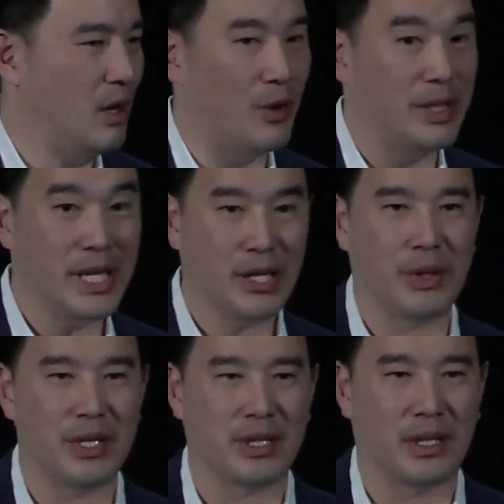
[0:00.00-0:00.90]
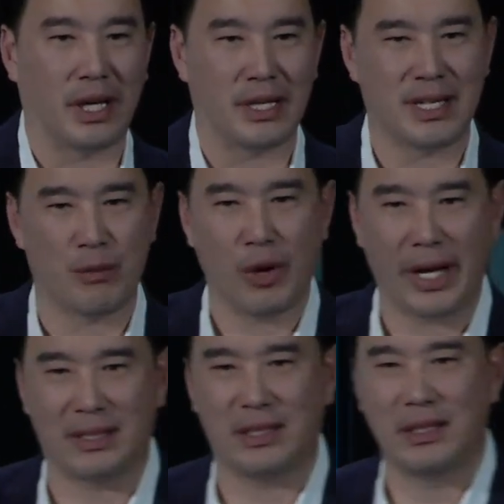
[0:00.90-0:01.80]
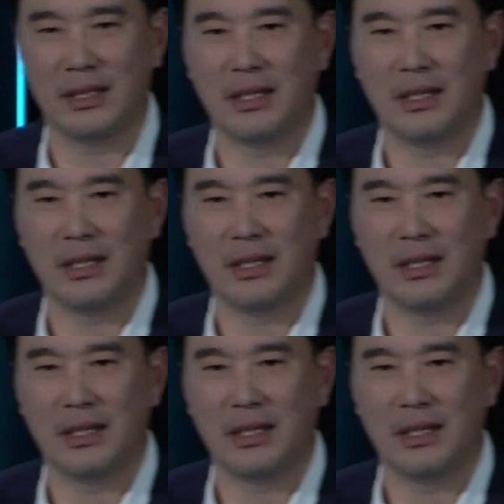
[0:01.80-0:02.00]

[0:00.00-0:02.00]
are decreasing at the same rate.